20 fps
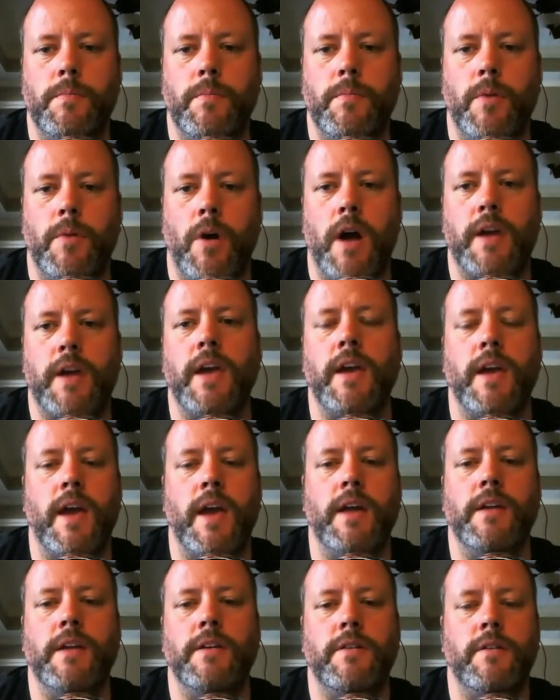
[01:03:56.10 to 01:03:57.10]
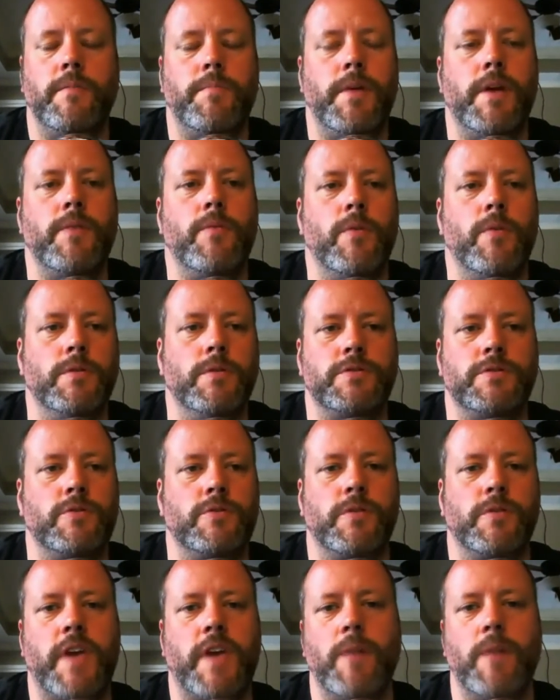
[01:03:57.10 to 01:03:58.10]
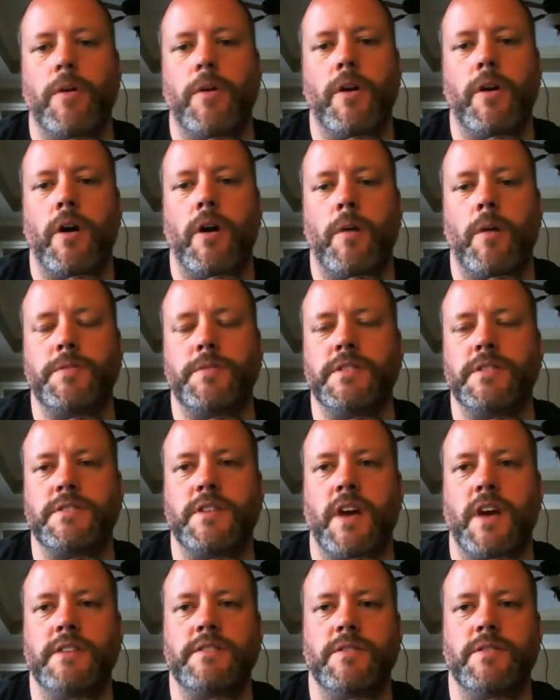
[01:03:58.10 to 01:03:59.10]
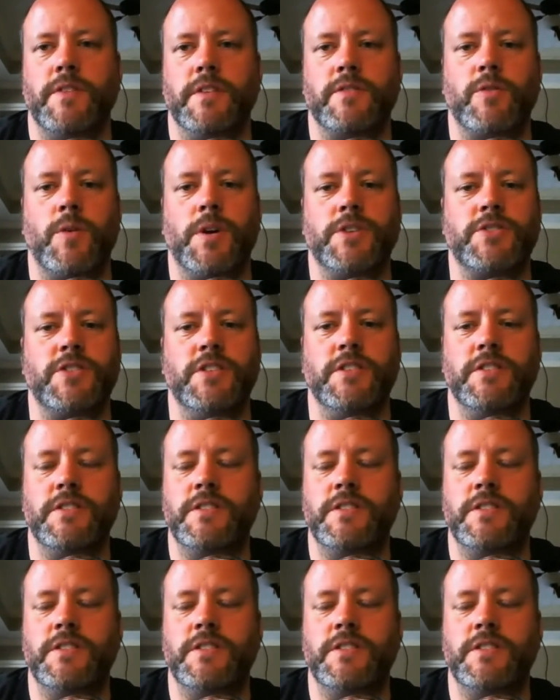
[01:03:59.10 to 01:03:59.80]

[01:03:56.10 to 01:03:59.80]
Hawking and Penrose sort of came on opposite sides of this question,